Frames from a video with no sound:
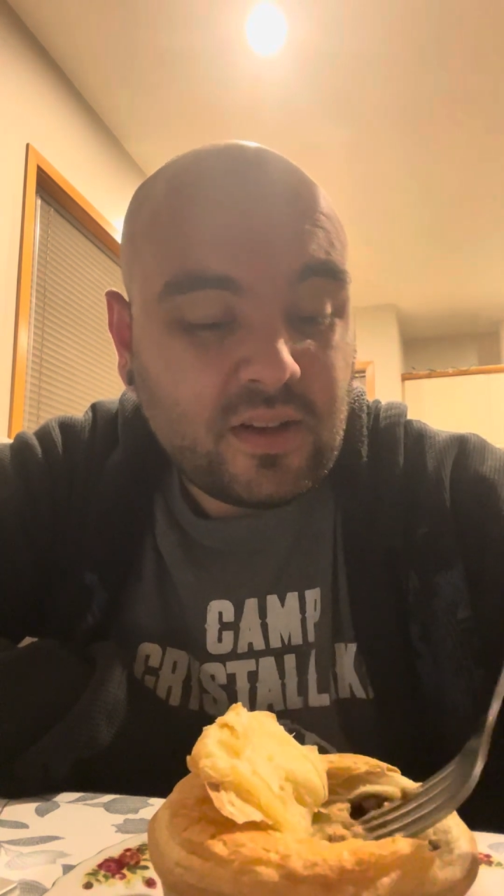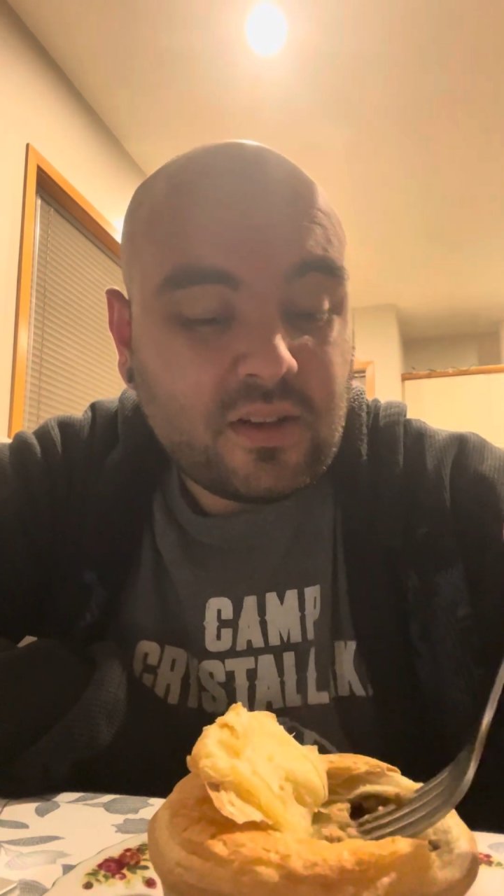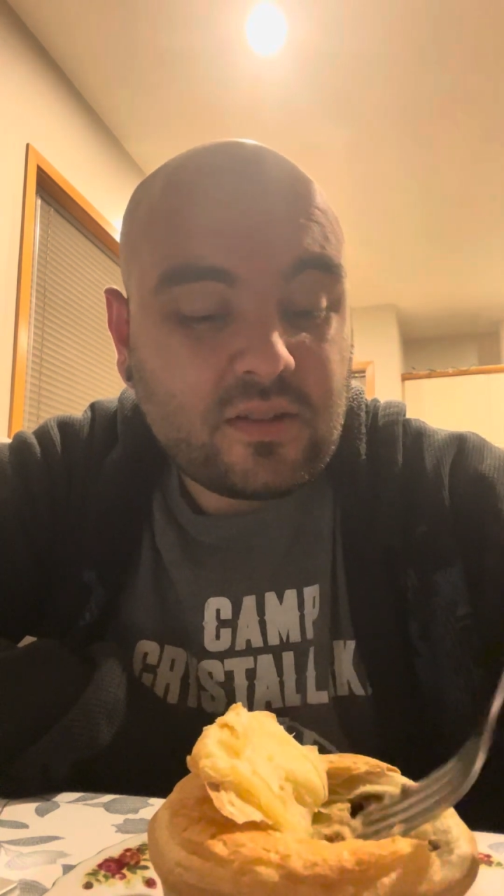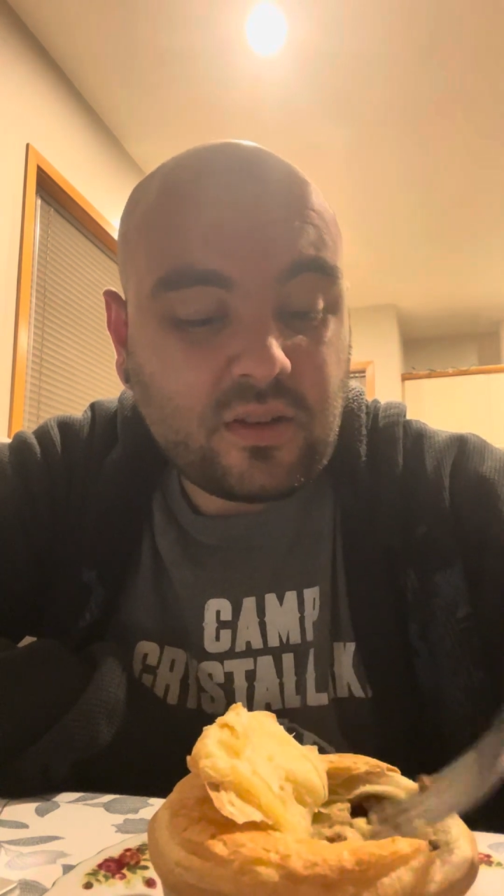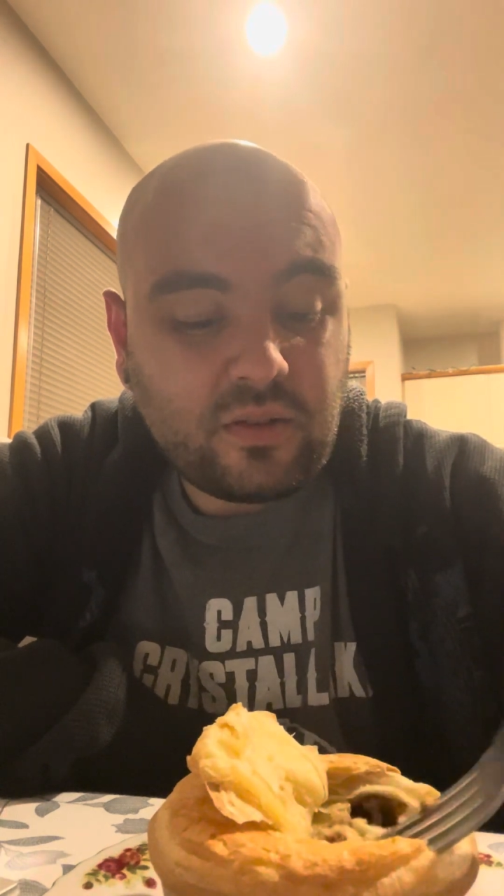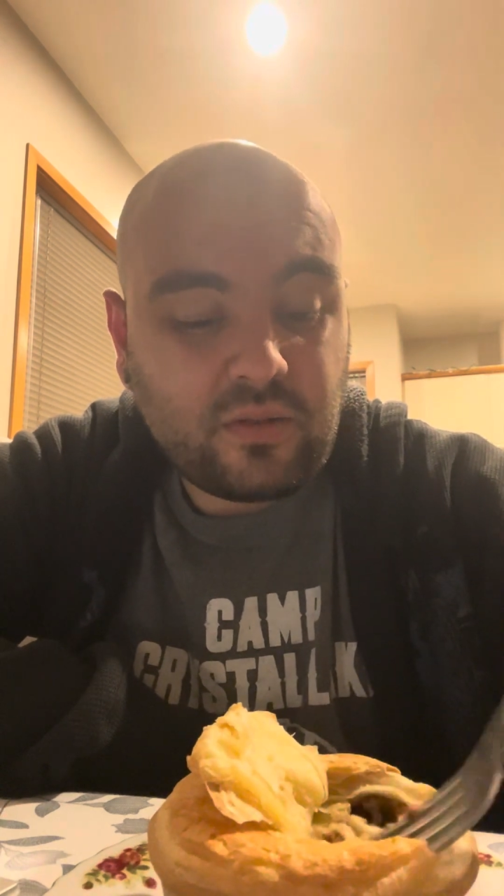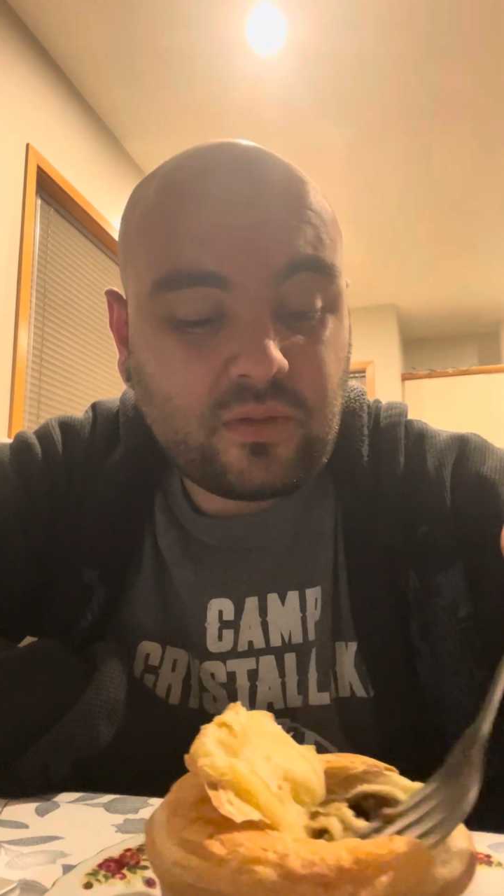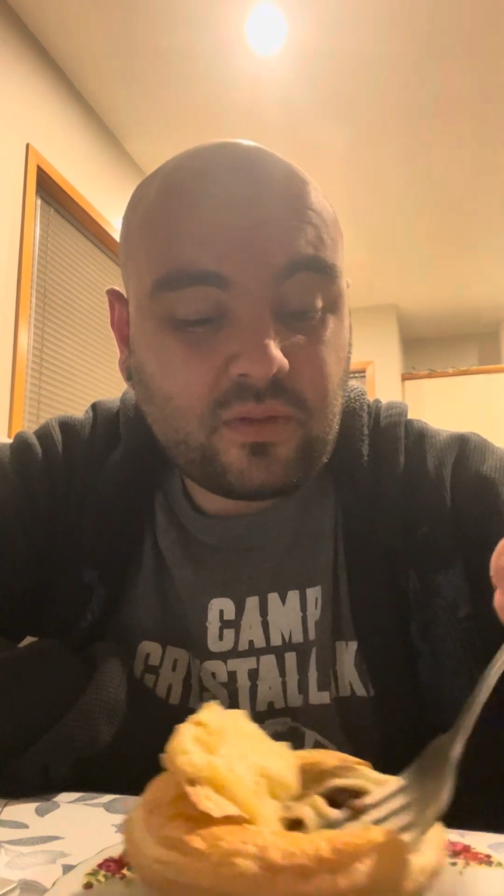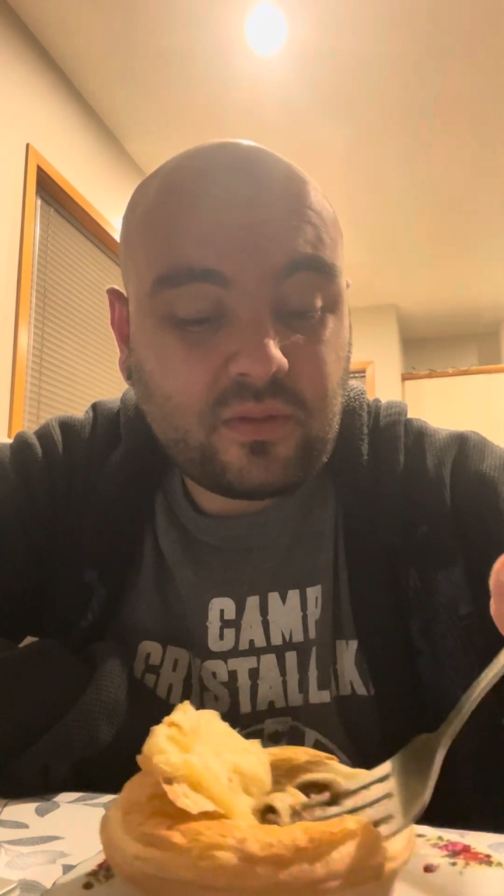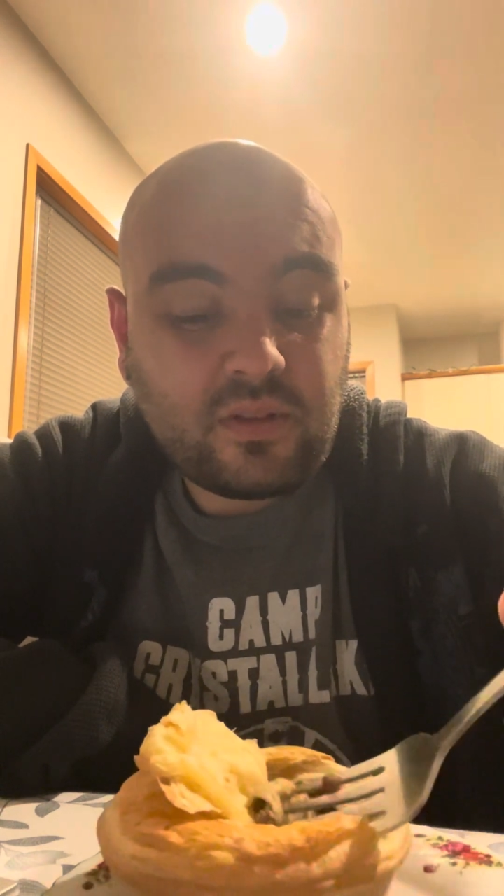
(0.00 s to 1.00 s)

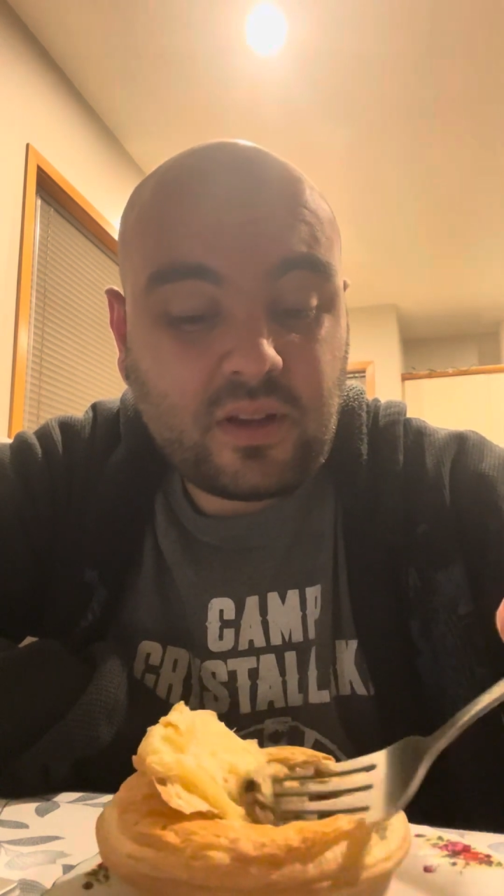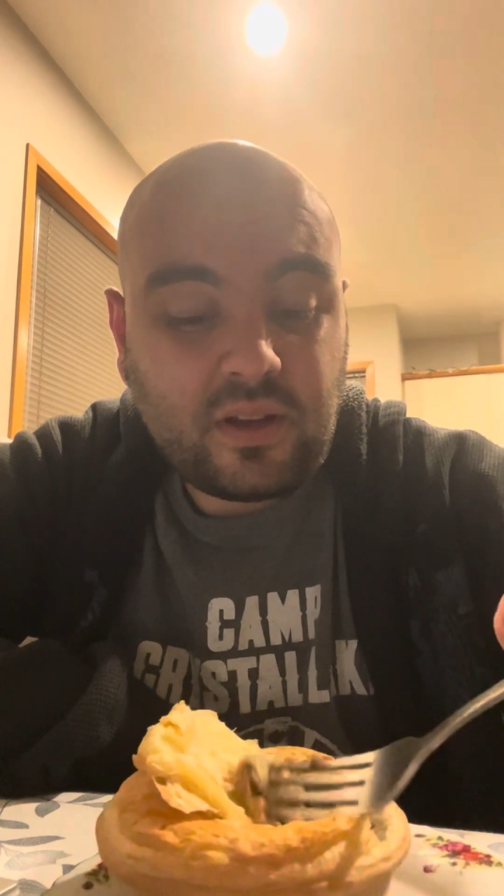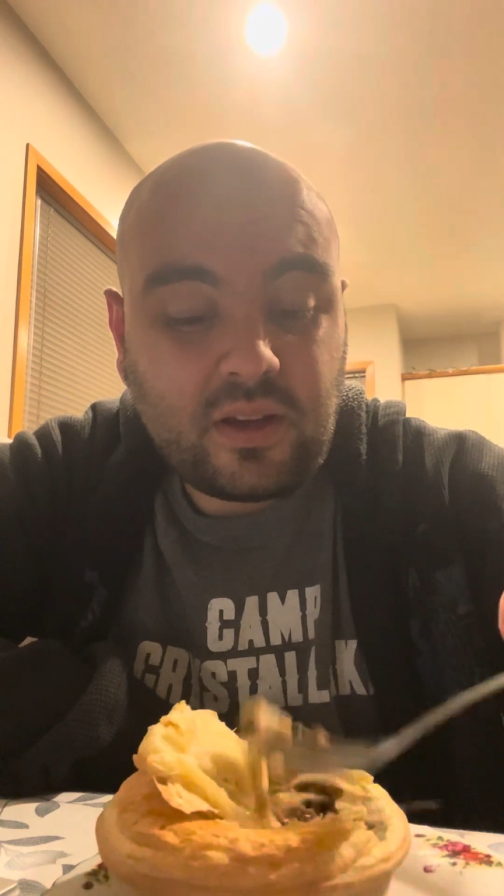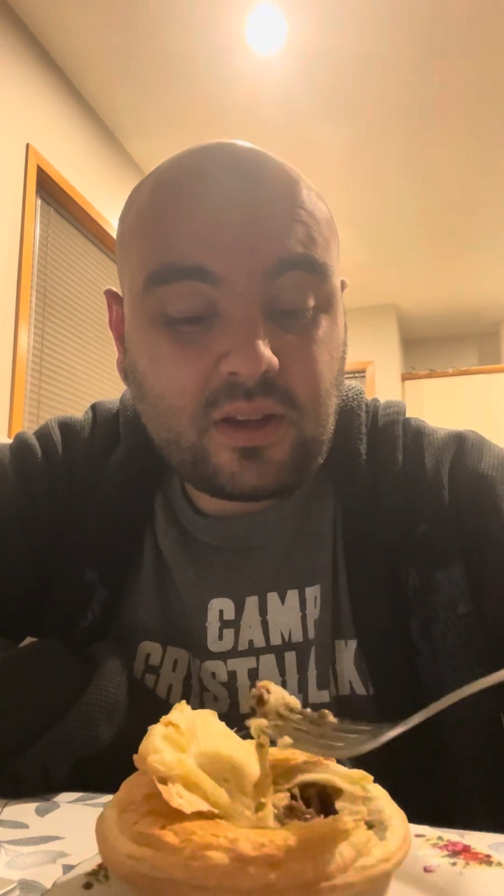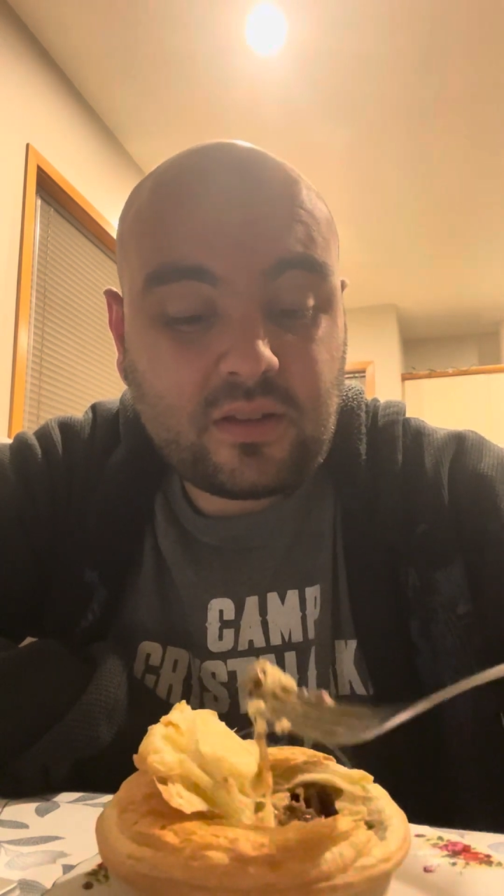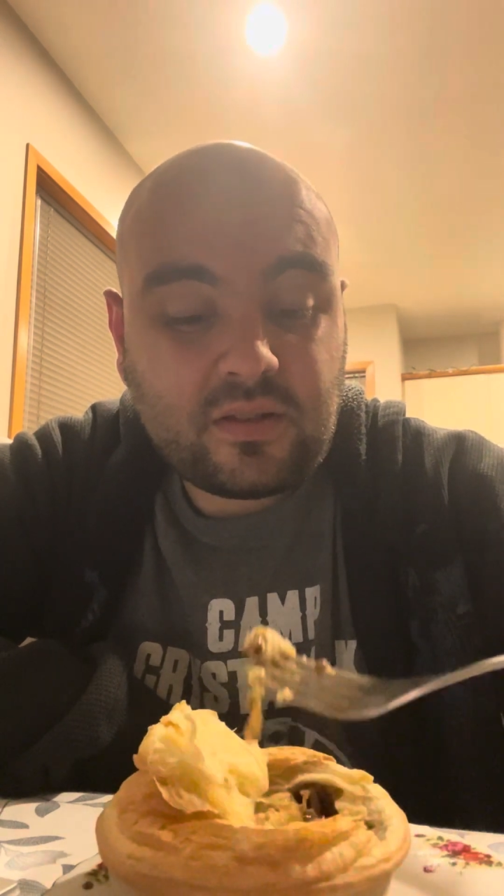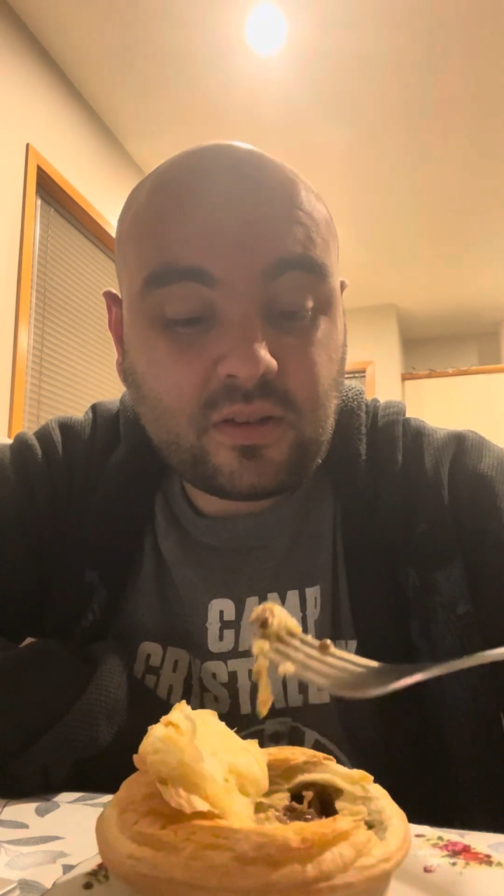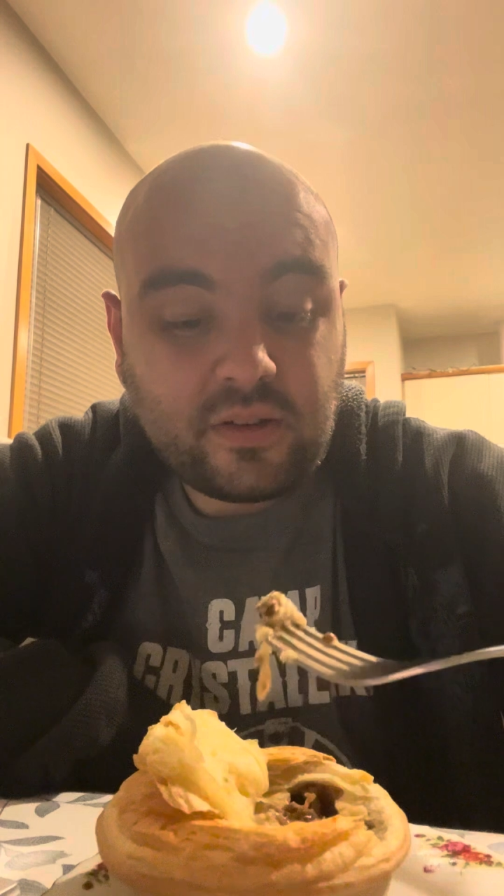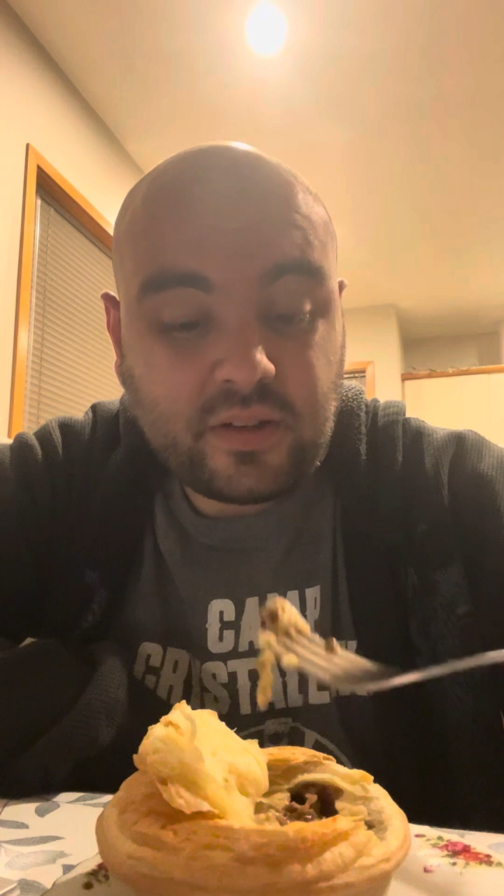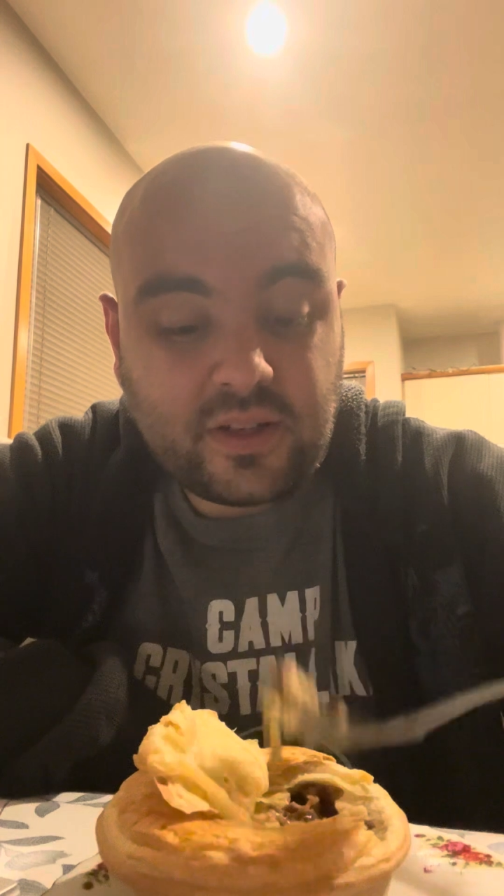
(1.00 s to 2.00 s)
So they
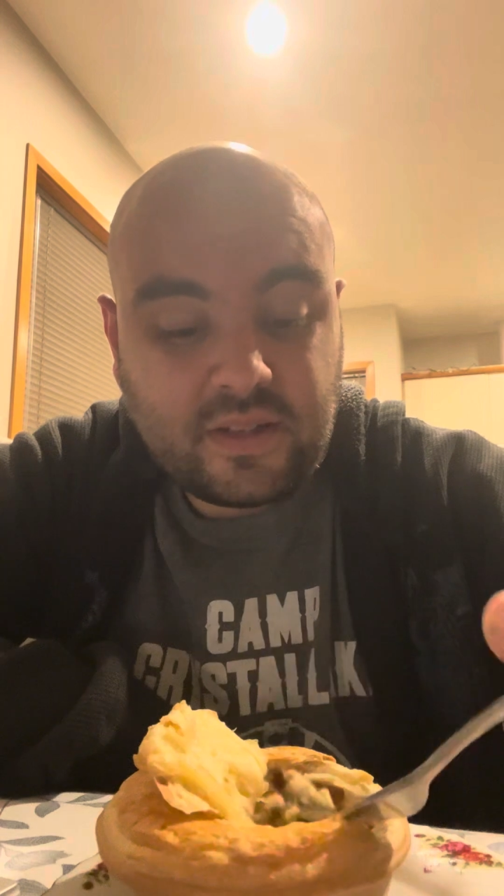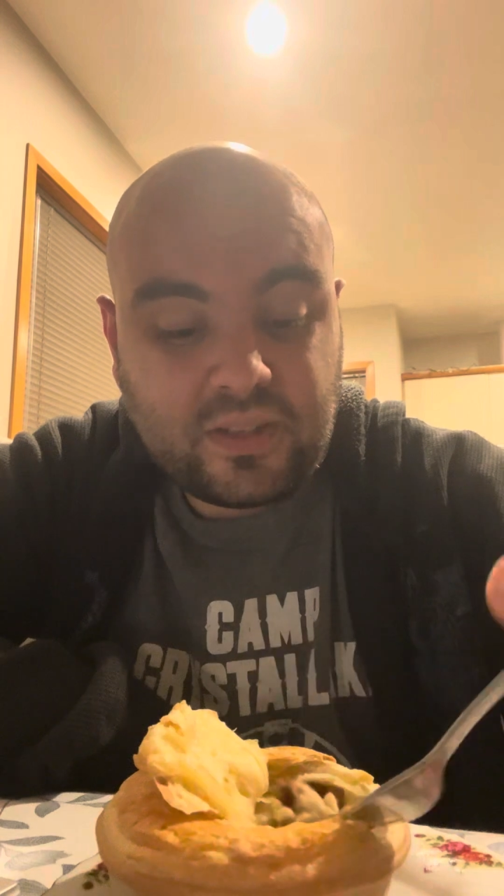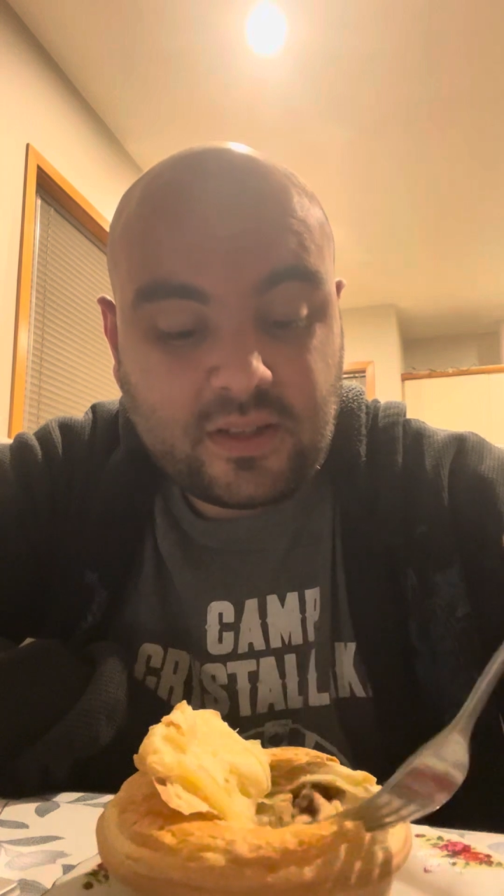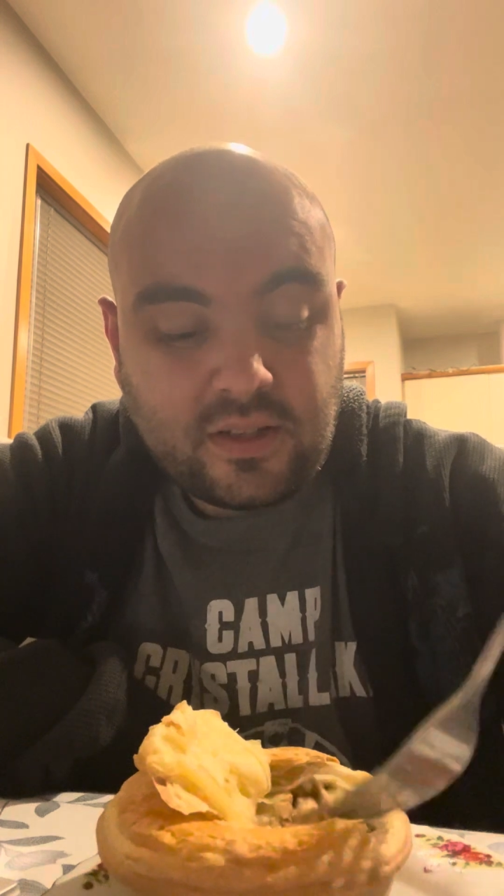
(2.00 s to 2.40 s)
started